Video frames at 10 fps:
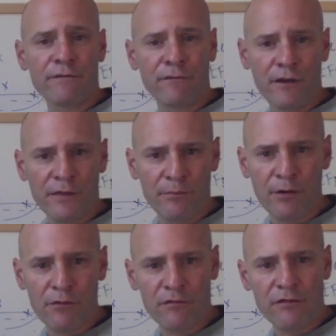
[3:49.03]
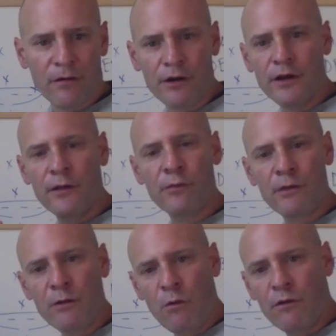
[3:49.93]
to front the post? Are you going to
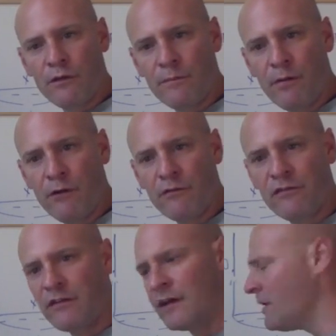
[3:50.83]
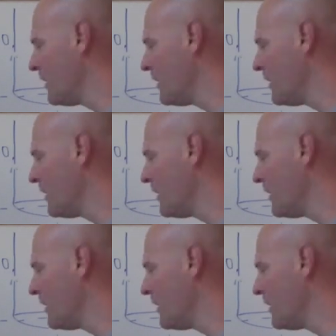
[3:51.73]
3/4 the post?